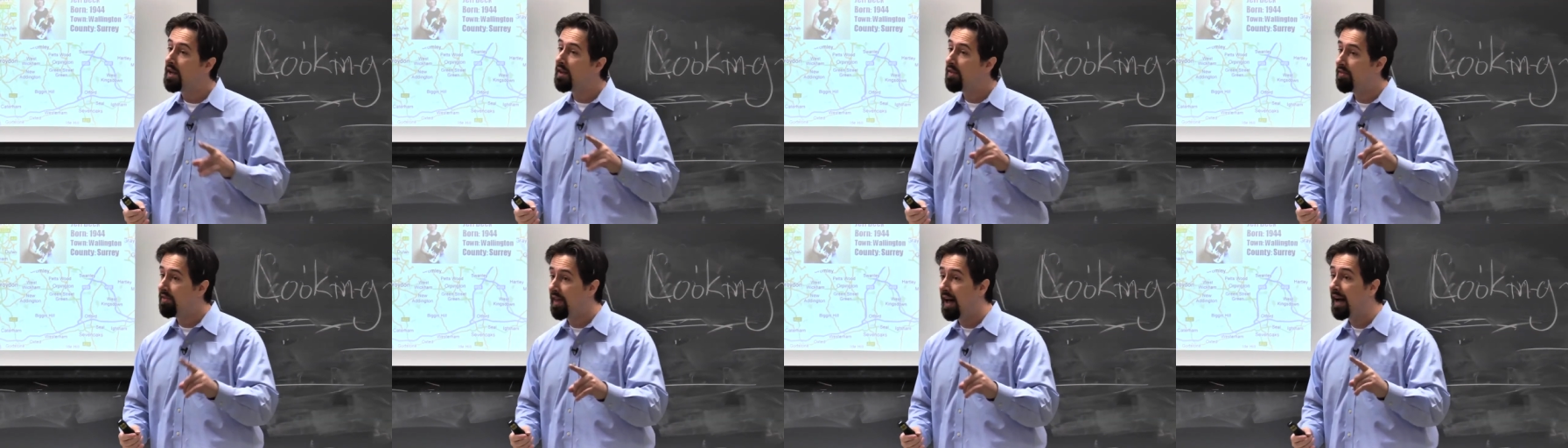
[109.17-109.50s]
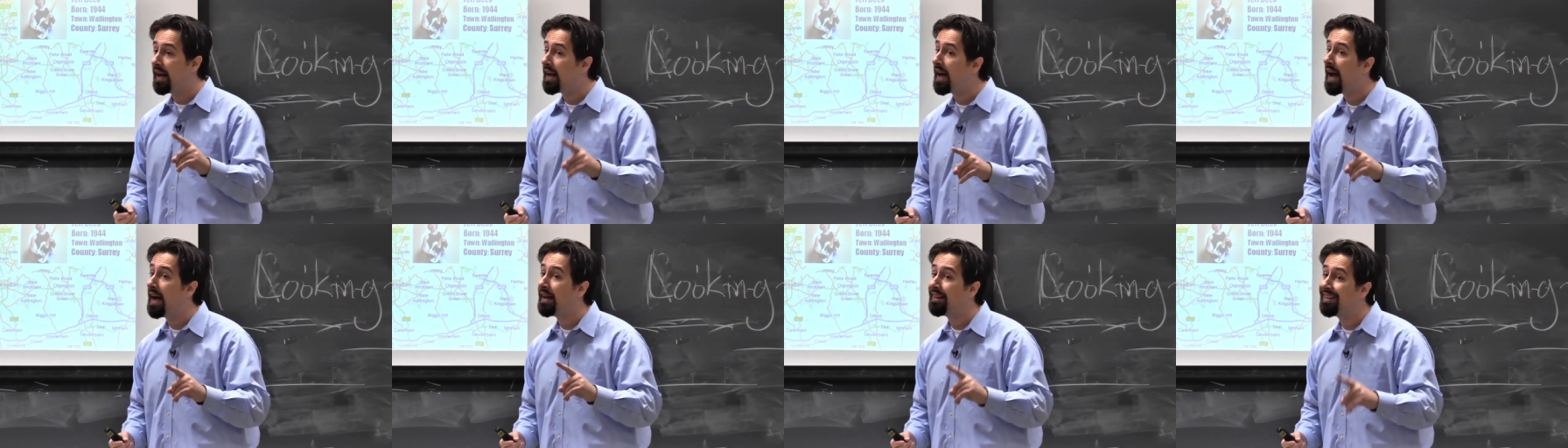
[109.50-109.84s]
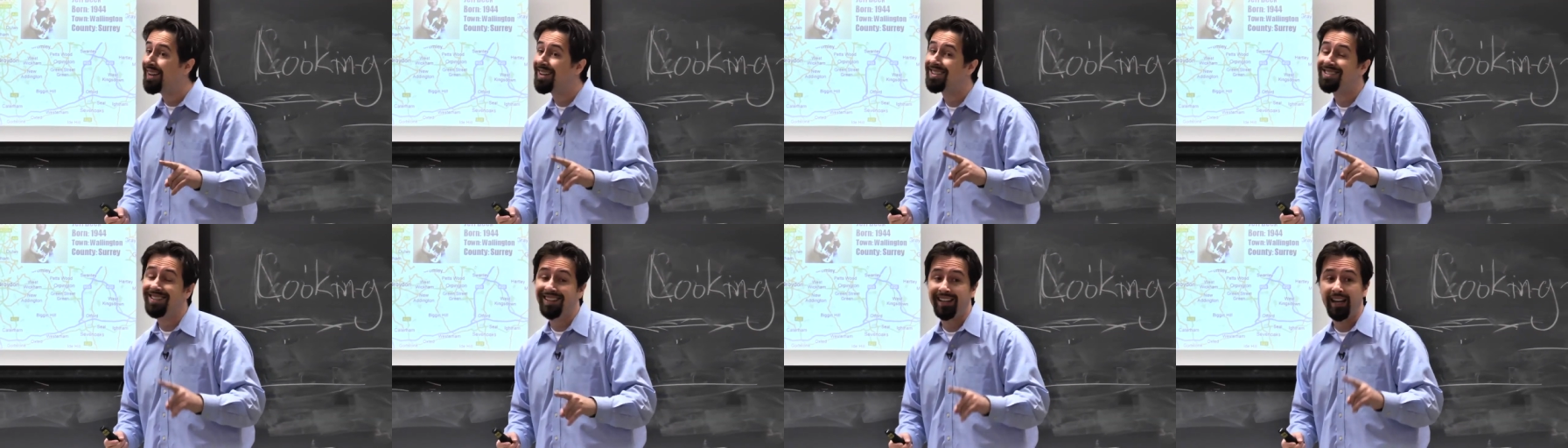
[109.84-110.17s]
That guy
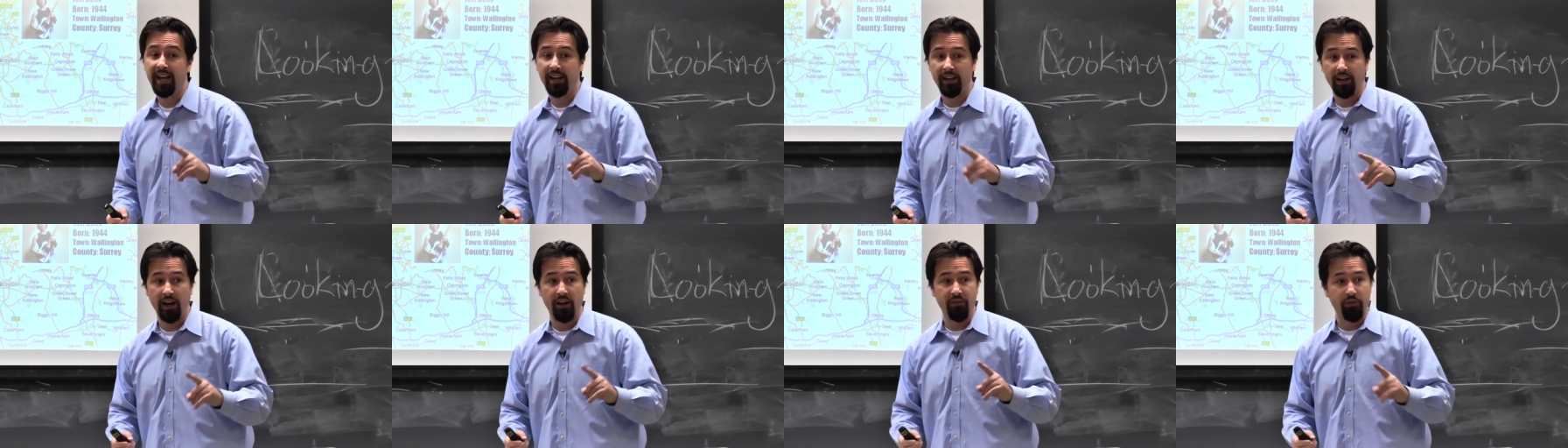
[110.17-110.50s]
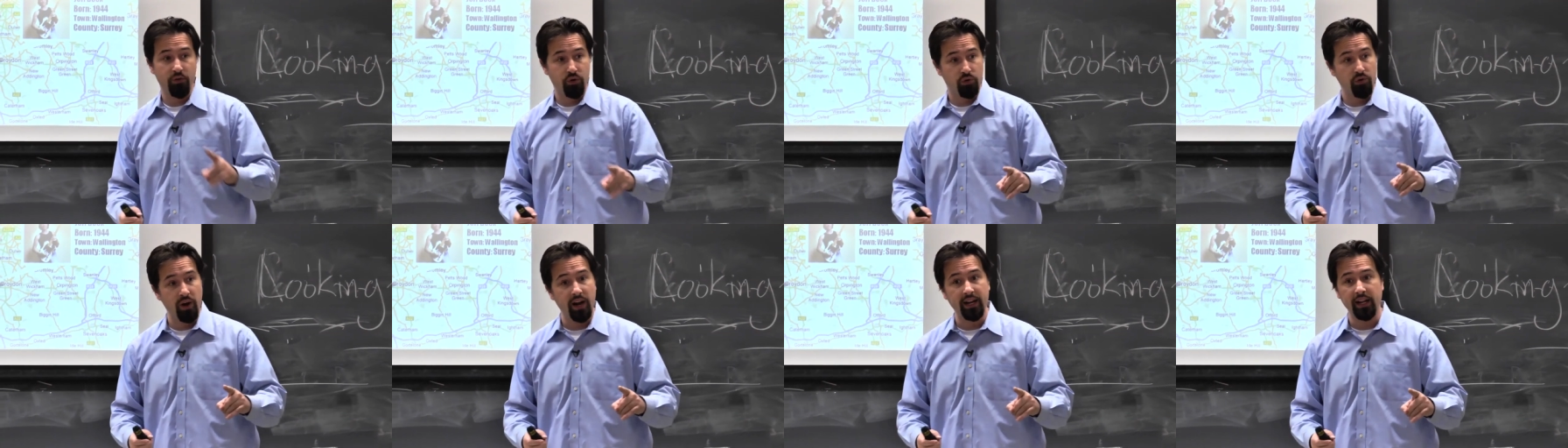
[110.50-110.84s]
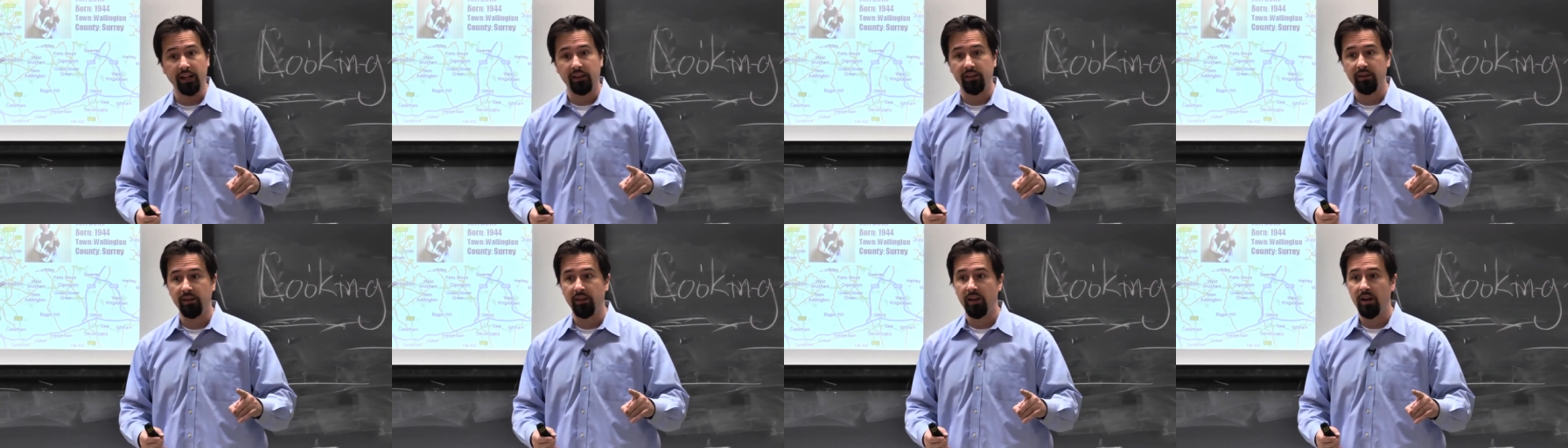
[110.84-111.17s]
doesn't get enough
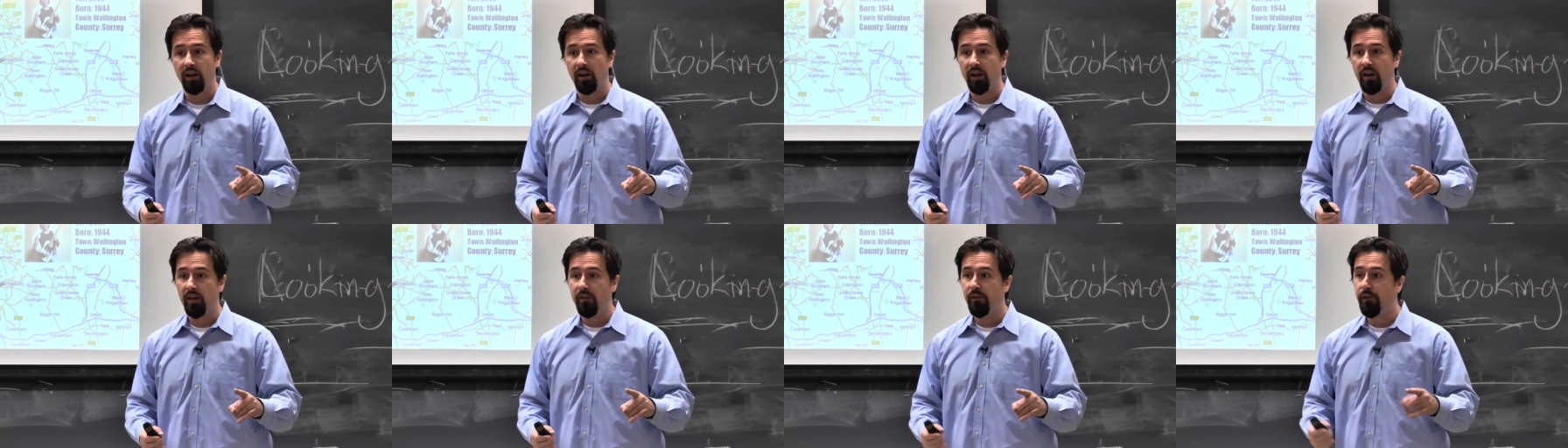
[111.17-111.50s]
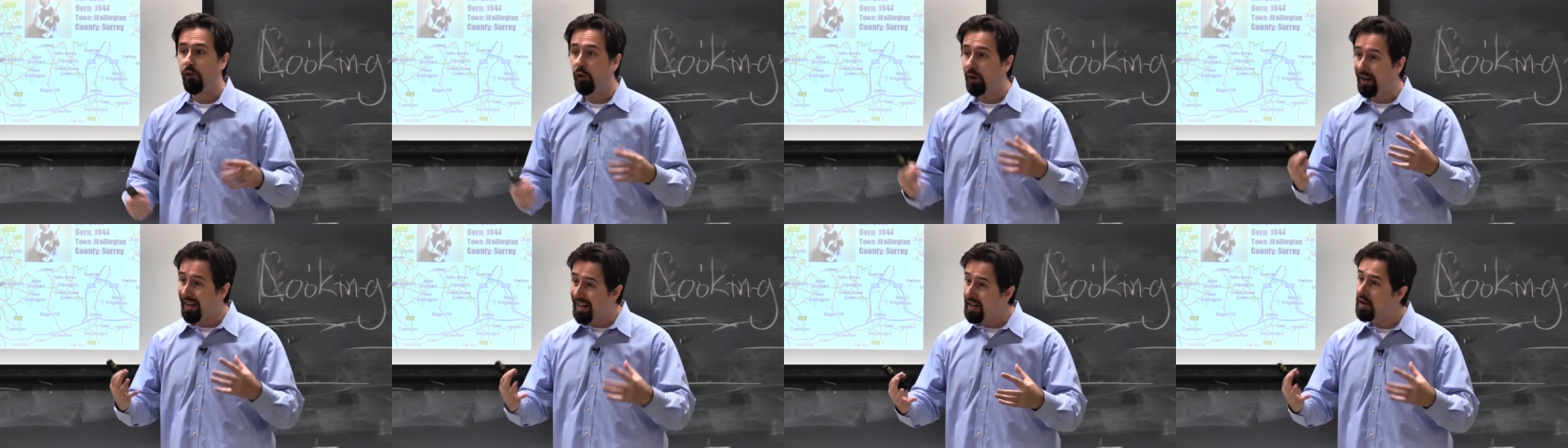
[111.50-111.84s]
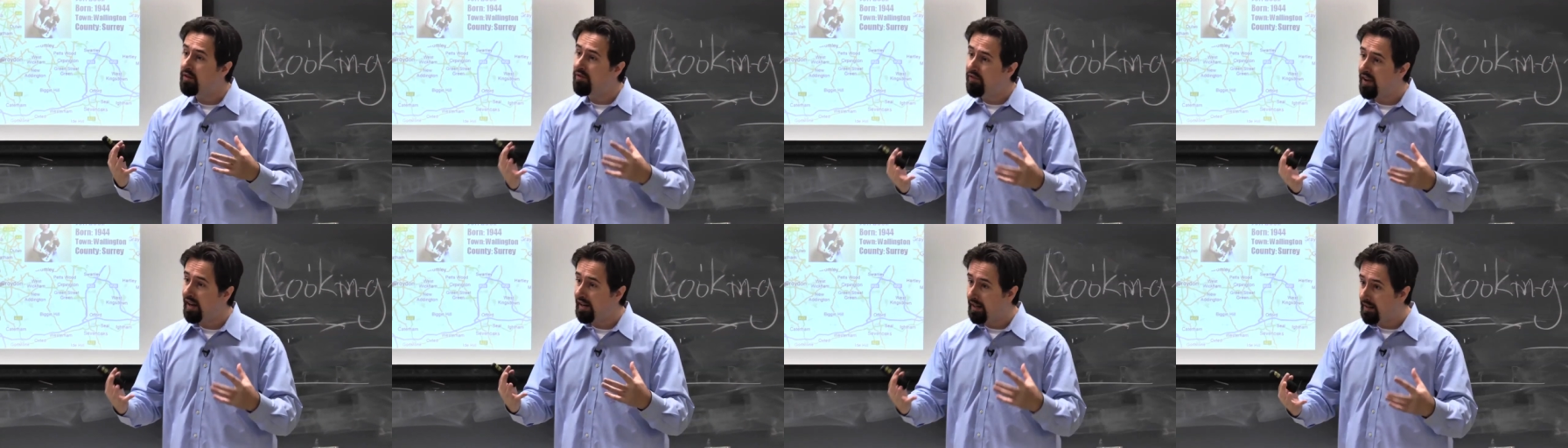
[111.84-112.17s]
credit for
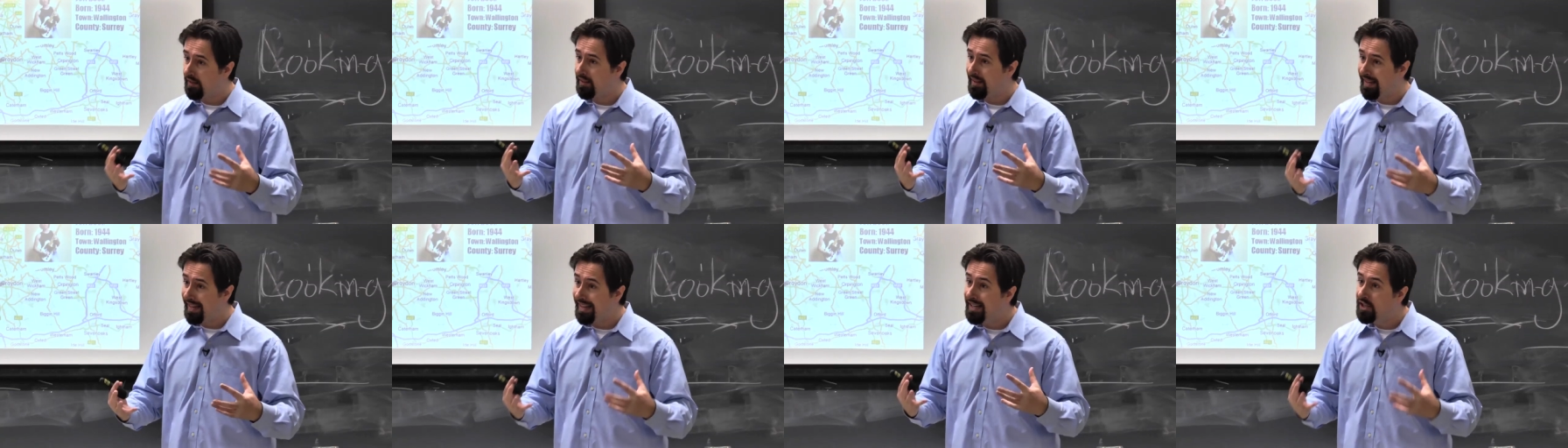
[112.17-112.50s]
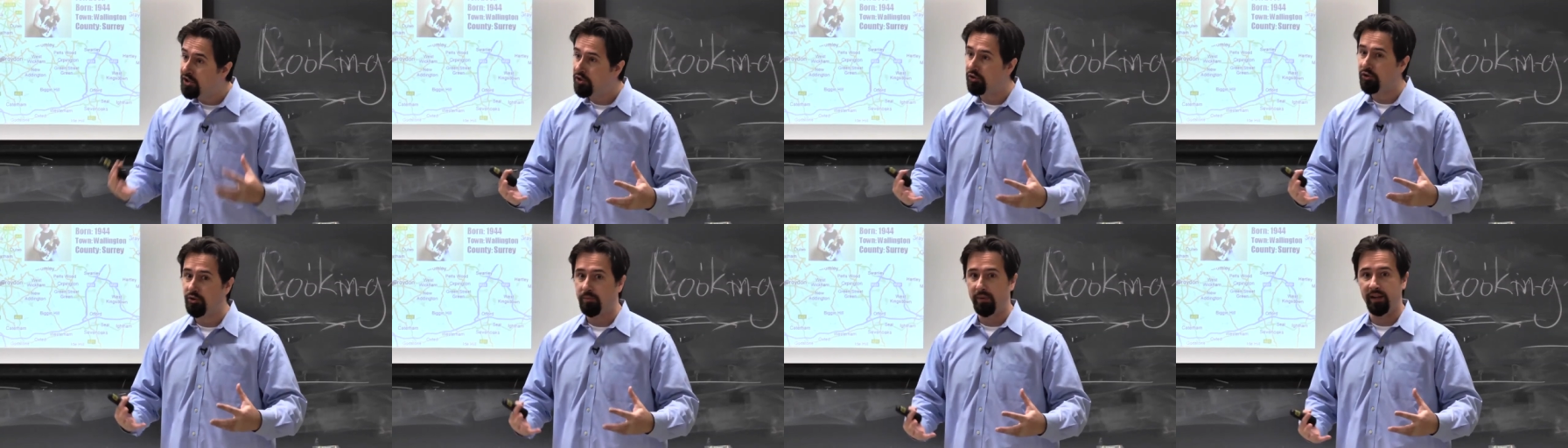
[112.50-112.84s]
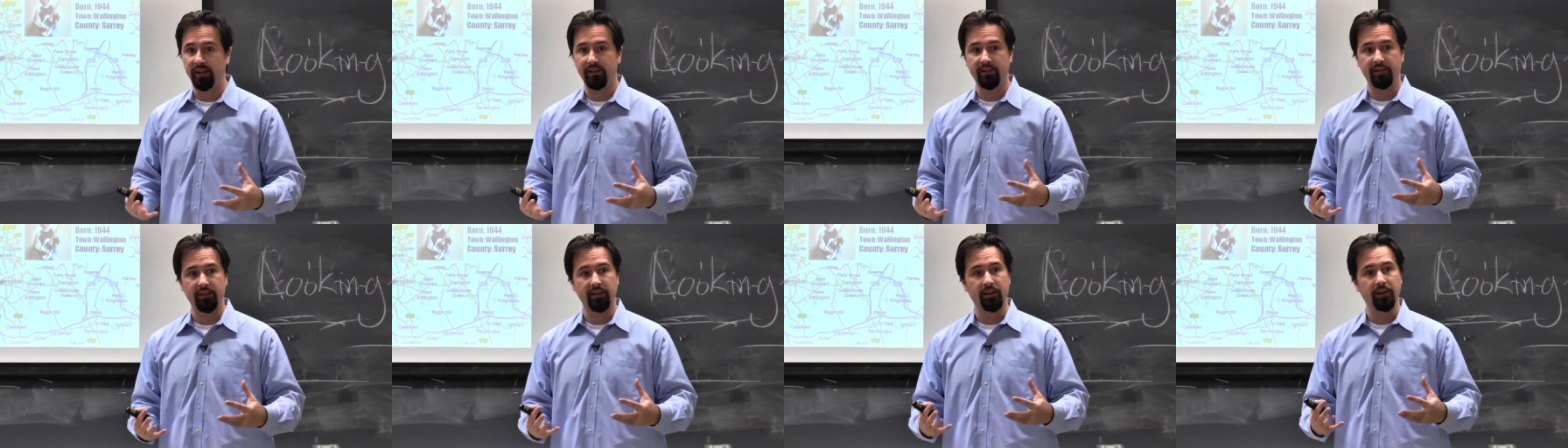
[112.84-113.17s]
innovating the
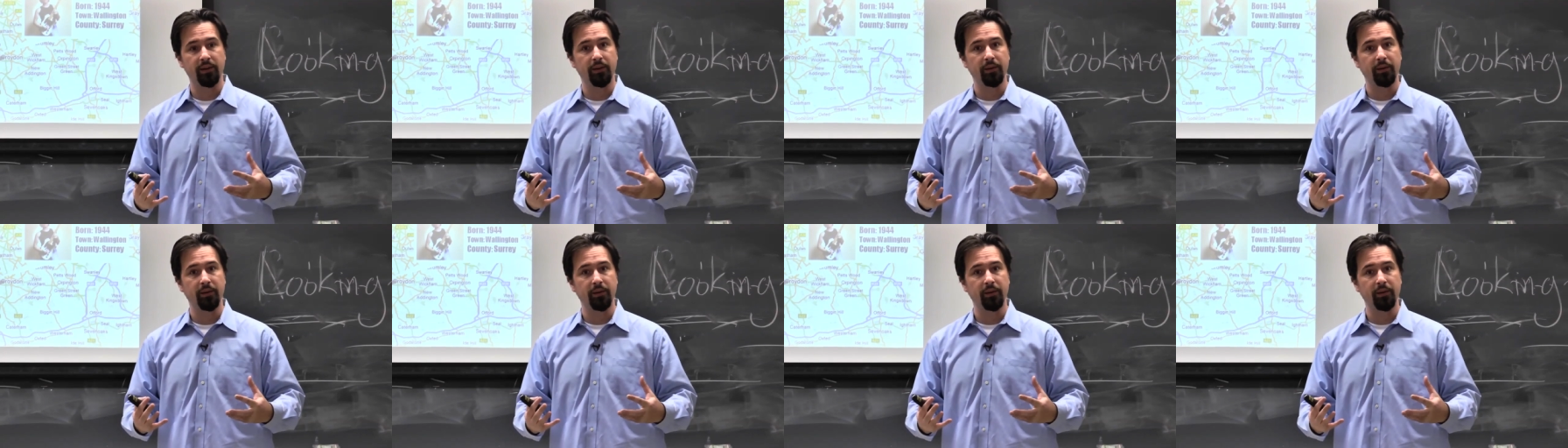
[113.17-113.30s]
instrument.